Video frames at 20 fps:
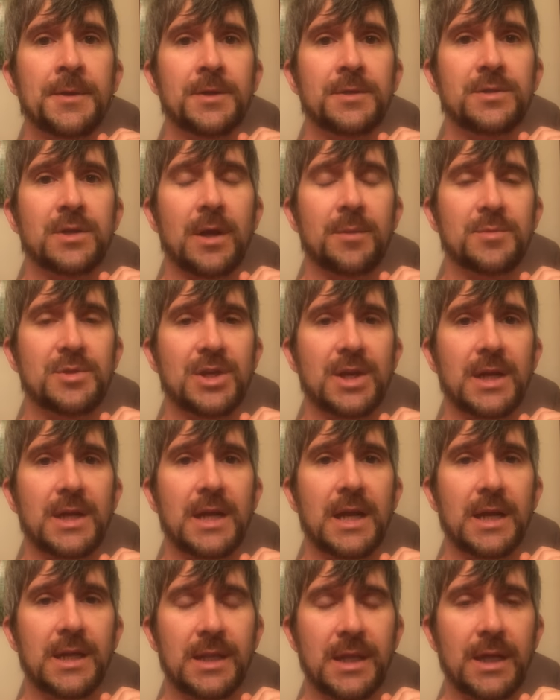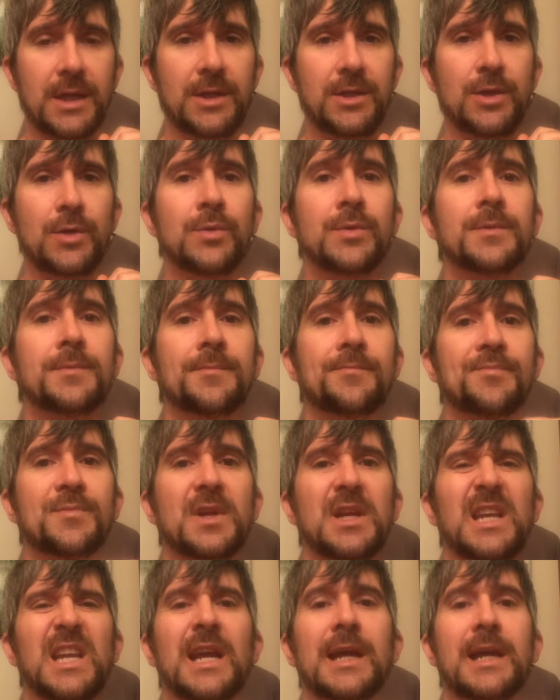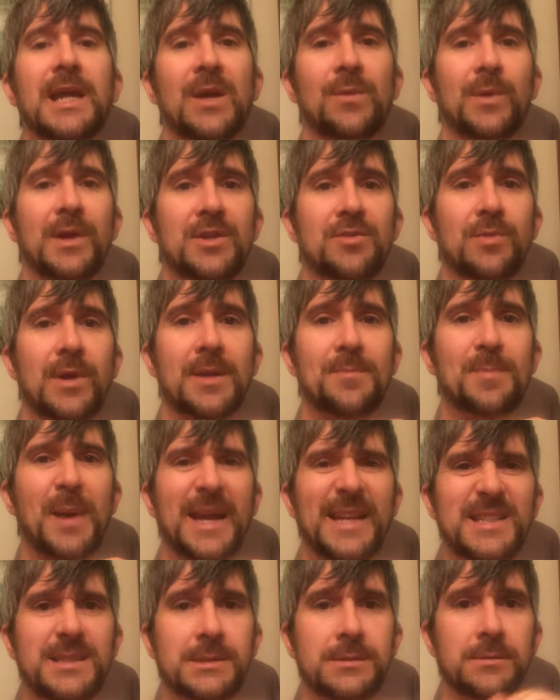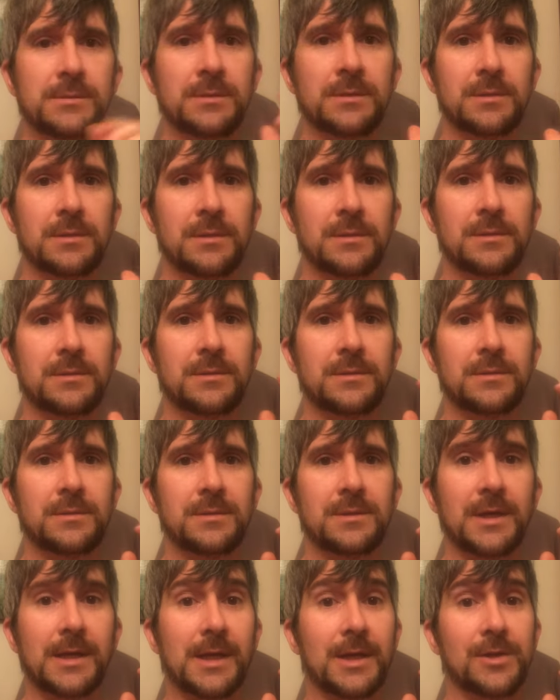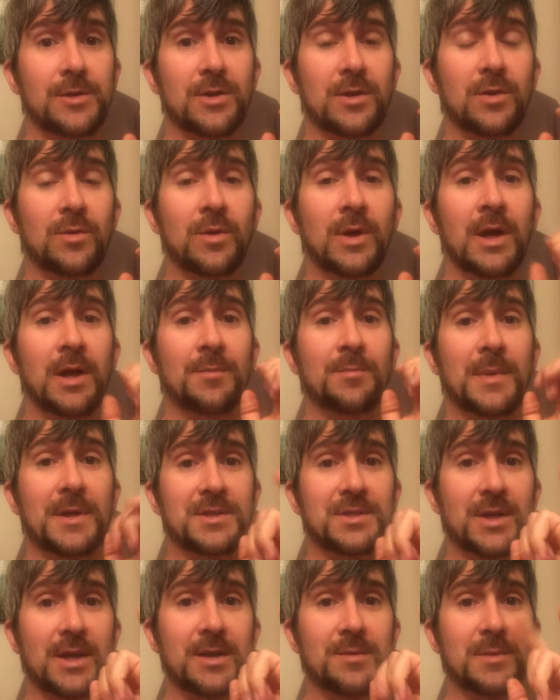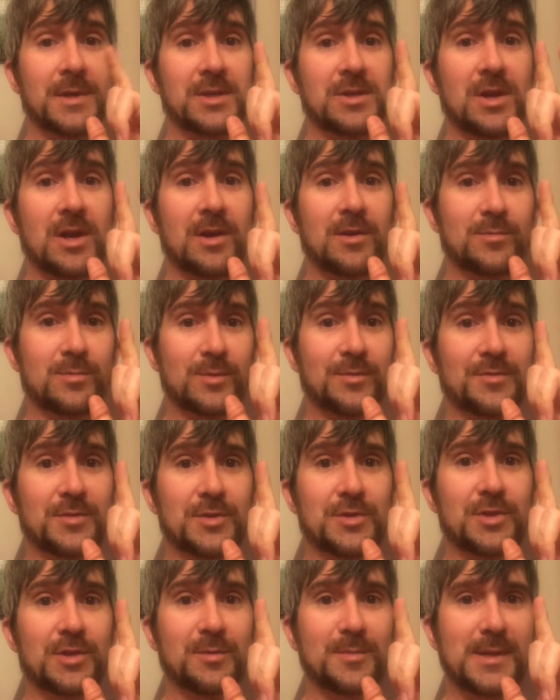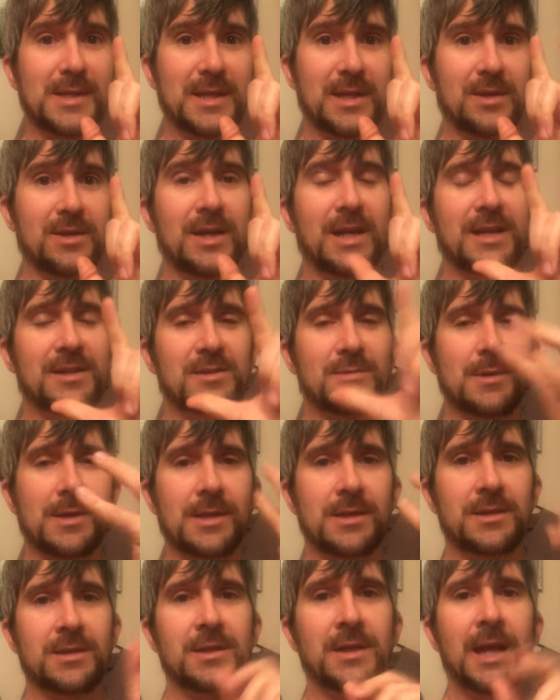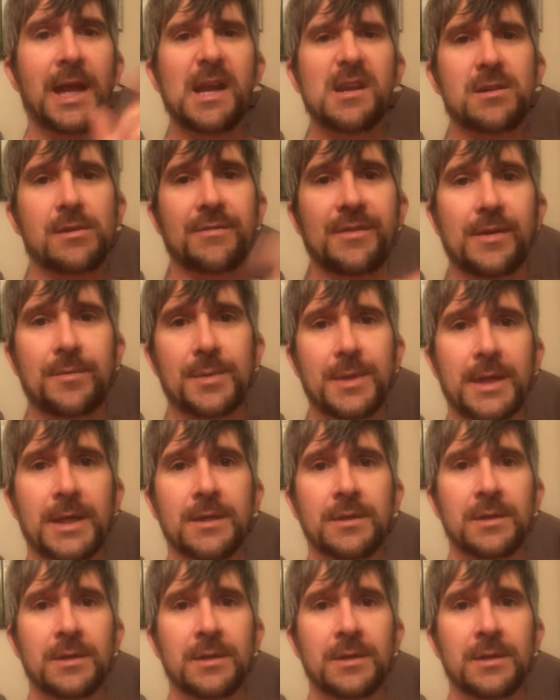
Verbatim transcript: Tom Shadyac, thank you. Yeah, I can't wait to ride bikes. And I know my son and my daughter will for sure be there, and their mother, and our family.